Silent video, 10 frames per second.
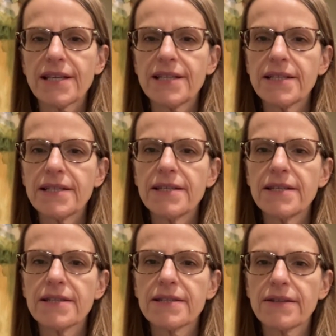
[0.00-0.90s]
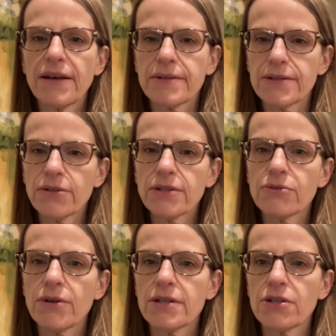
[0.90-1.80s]
entities start their
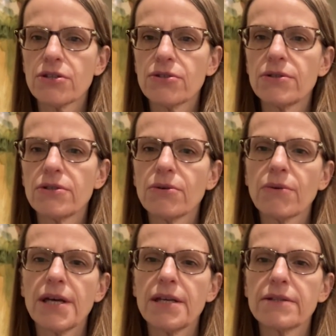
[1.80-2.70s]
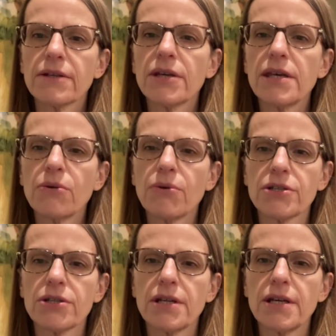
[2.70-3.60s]
transition to the new rate, the key question